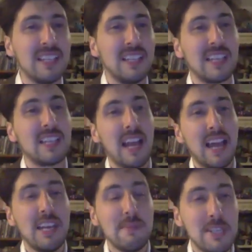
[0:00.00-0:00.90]
like
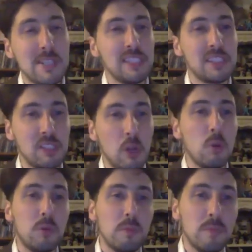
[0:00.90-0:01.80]
animation is
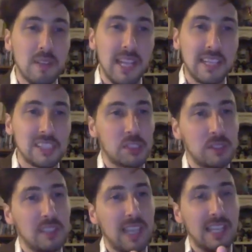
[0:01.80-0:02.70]
so like
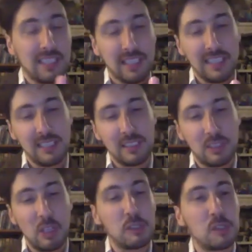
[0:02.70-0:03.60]
like uh,
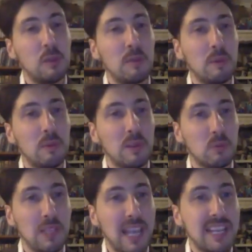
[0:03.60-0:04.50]
closely re-
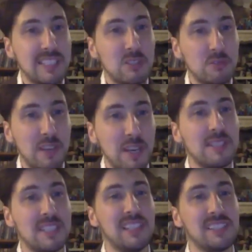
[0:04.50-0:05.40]
related to fairy
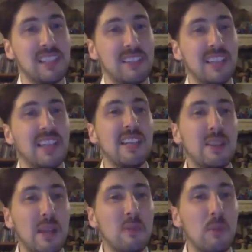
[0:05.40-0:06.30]
tales i think and,
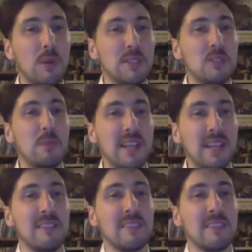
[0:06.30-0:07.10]
and, and we wanted to make